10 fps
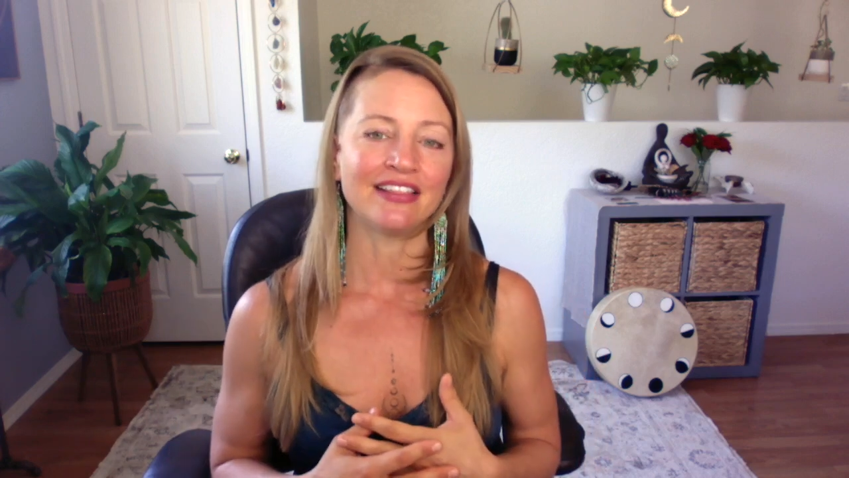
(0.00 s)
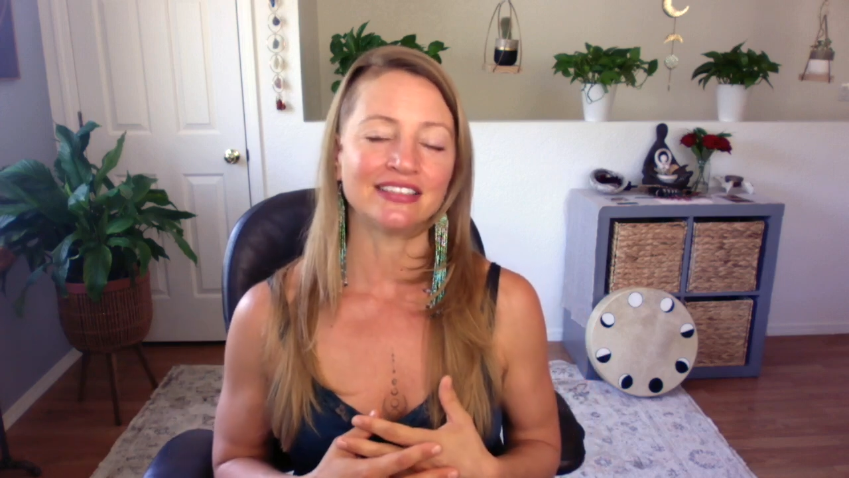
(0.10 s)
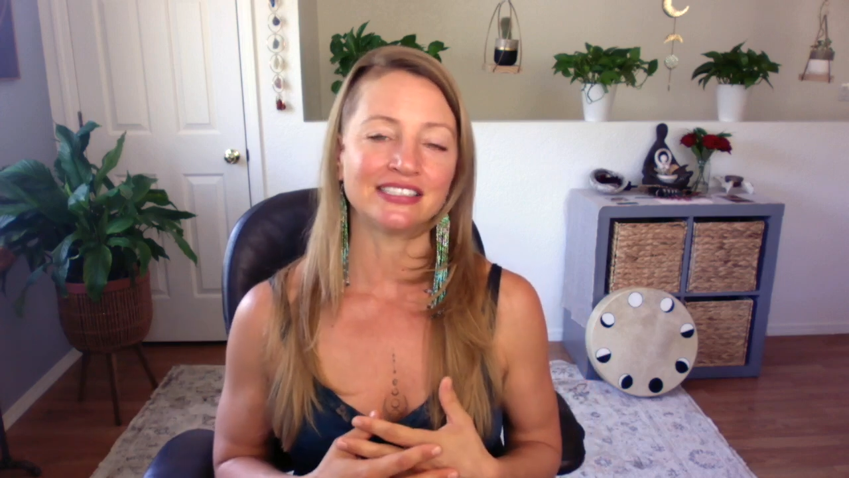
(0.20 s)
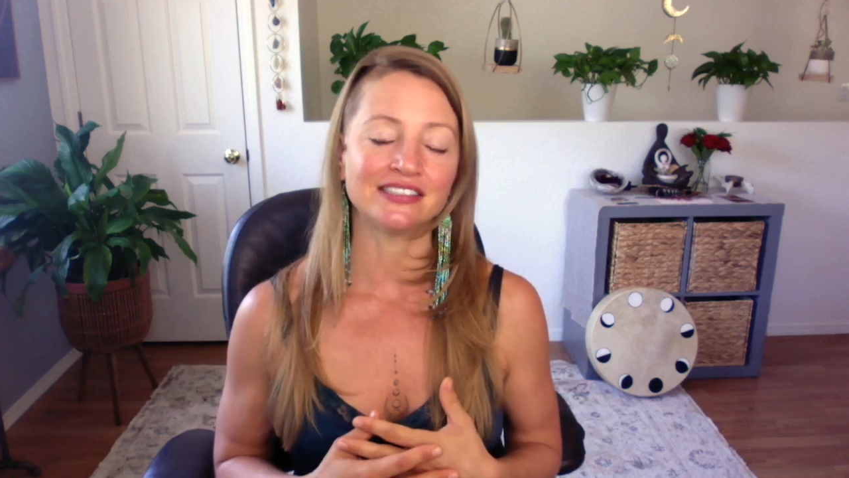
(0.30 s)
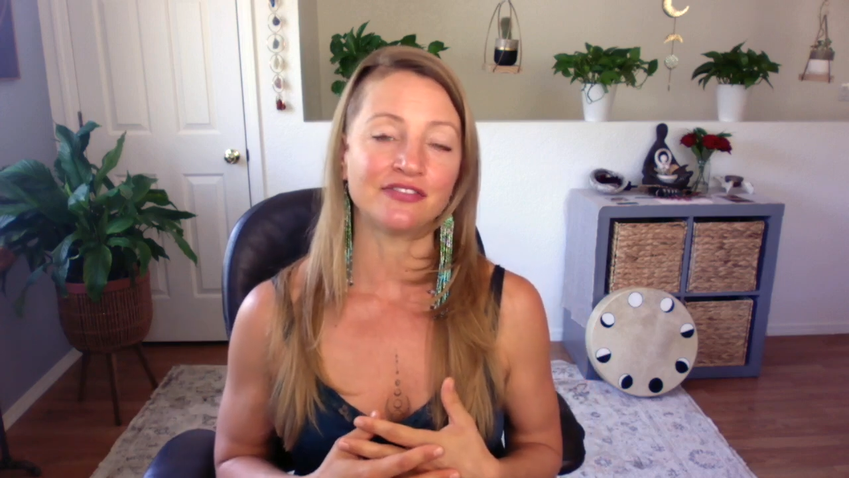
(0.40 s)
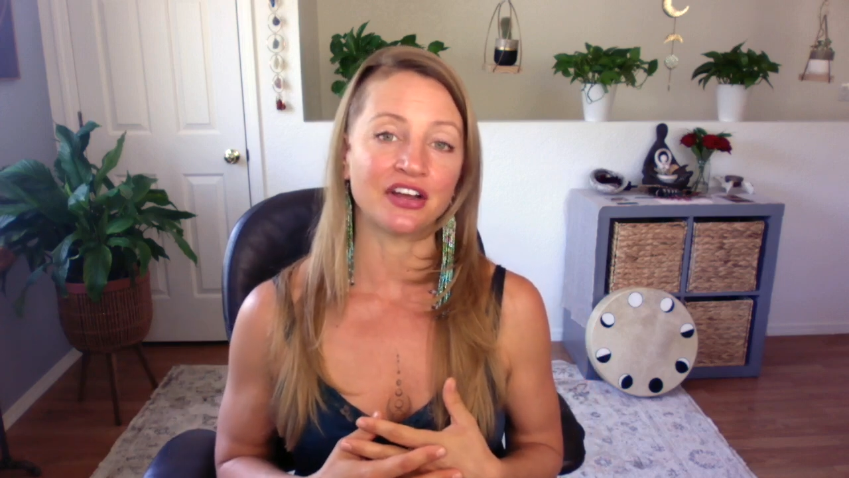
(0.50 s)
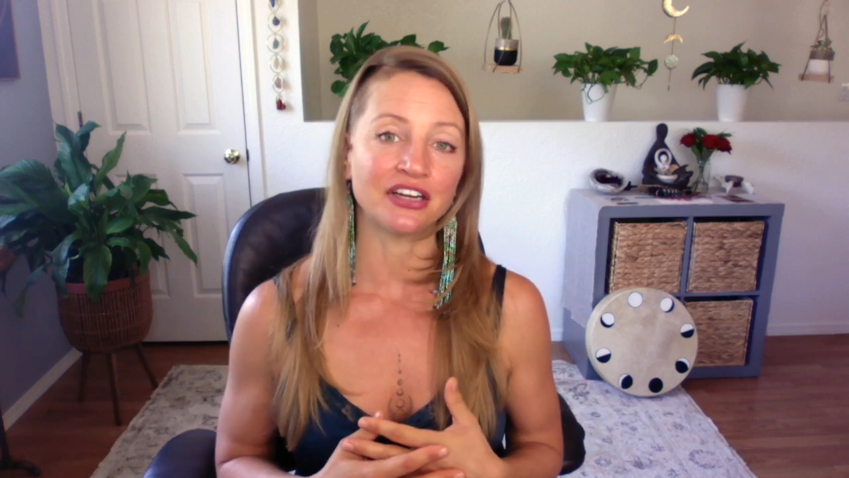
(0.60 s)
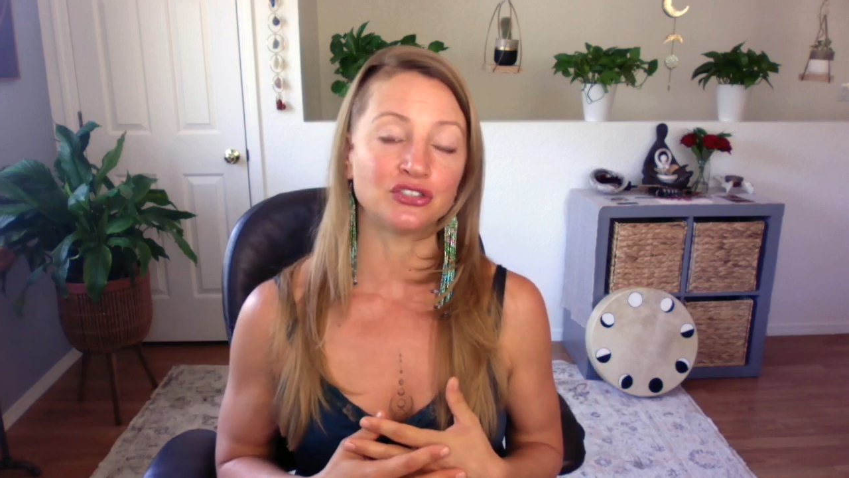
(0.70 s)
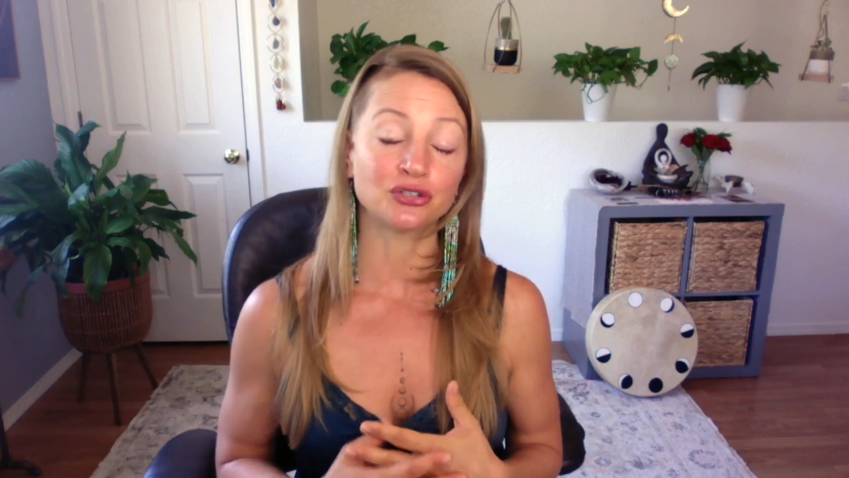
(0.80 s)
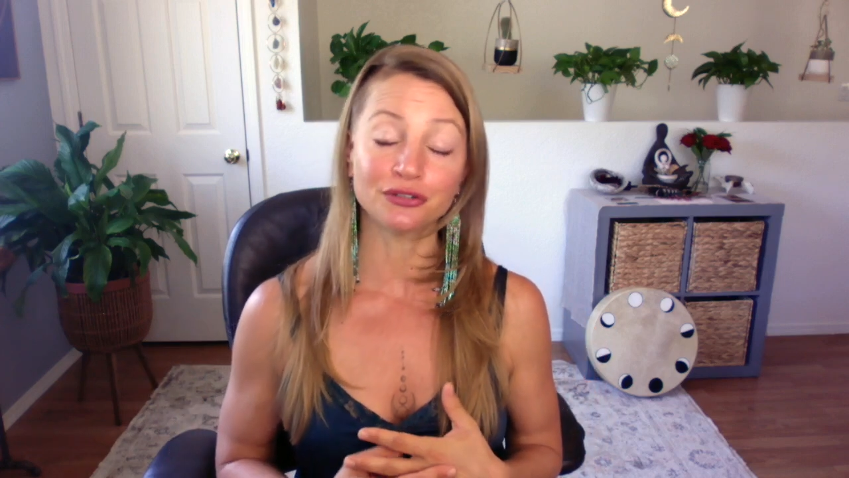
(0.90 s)
this is very
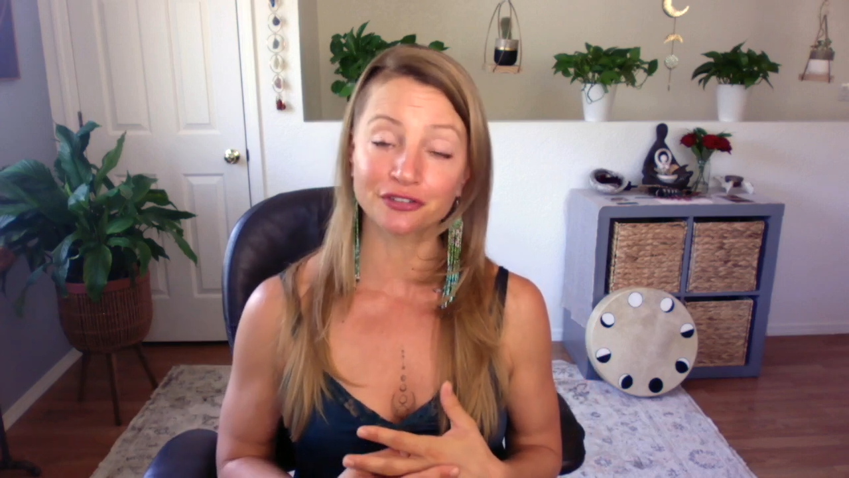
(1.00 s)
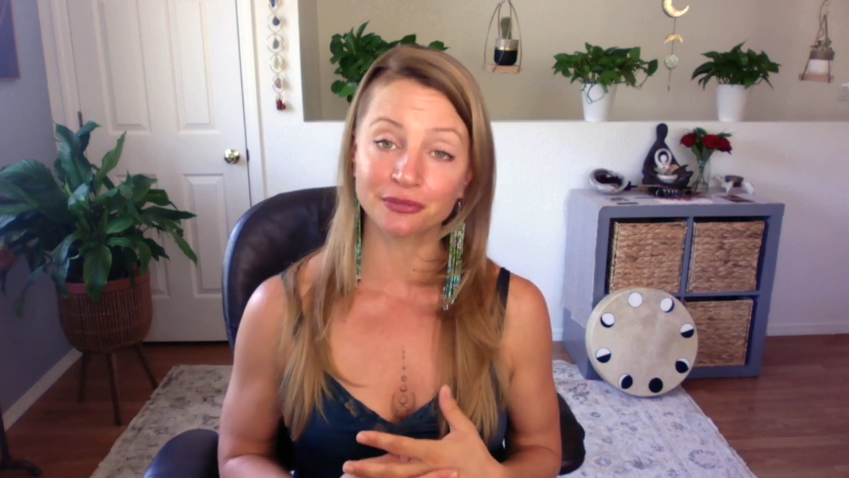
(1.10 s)
true for